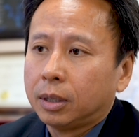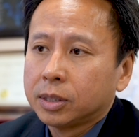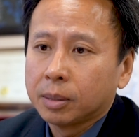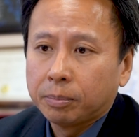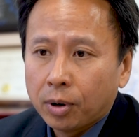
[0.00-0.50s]

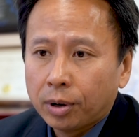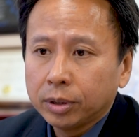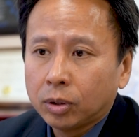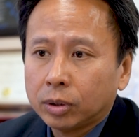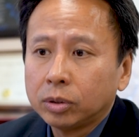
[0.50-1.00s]

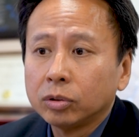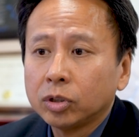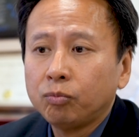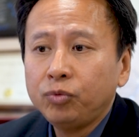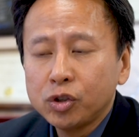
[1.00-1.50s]
support or
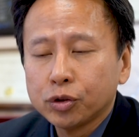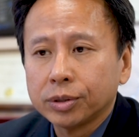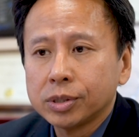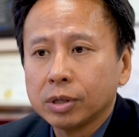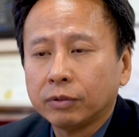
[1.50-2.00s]
long-term
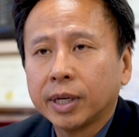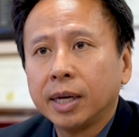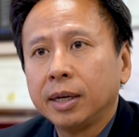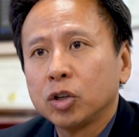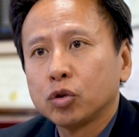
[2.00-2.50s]
visions of
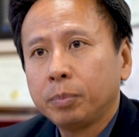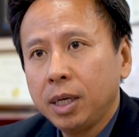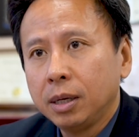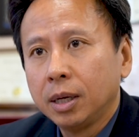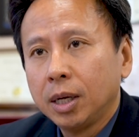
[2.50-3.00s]

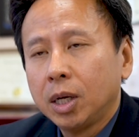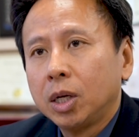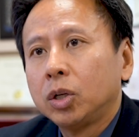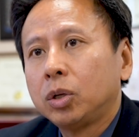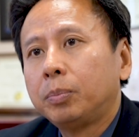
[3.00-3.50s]
KHP
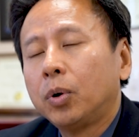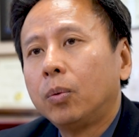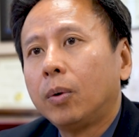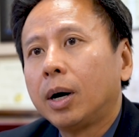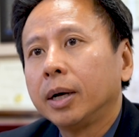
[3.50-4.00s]
to
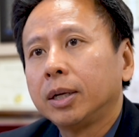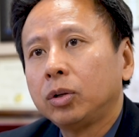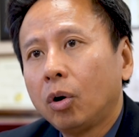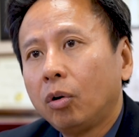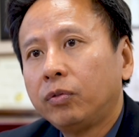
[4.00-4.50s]
provide
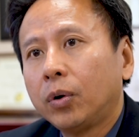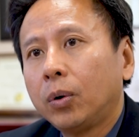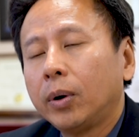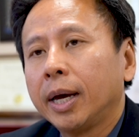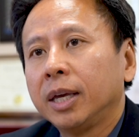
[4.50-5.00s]

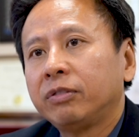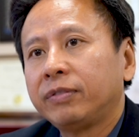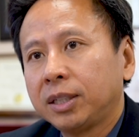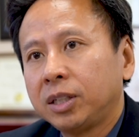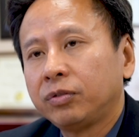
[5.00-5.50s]
novel and
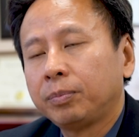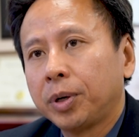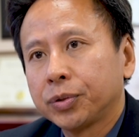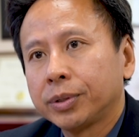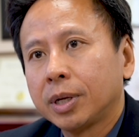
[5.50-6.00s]
effective
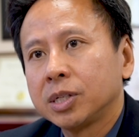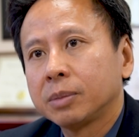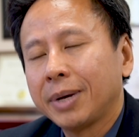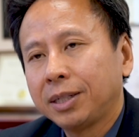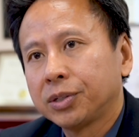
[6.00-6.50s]
personalized
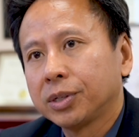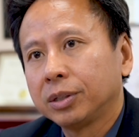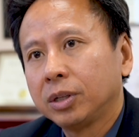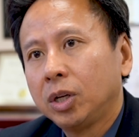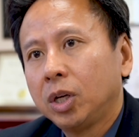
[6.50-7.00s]

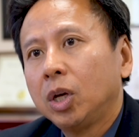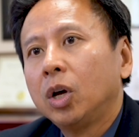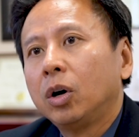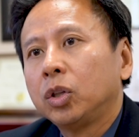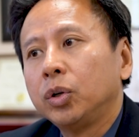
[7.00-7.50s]
medicine
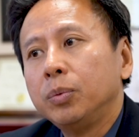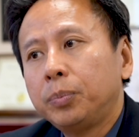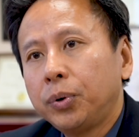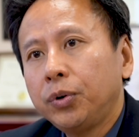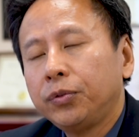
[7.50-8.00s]
to
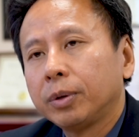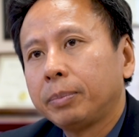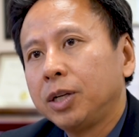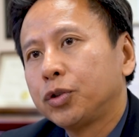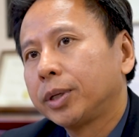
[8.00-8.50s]
improve the
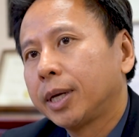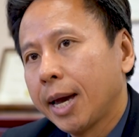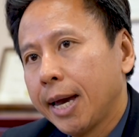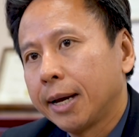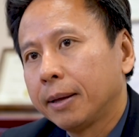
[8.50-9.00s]
patient
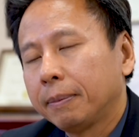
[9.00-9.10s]
care.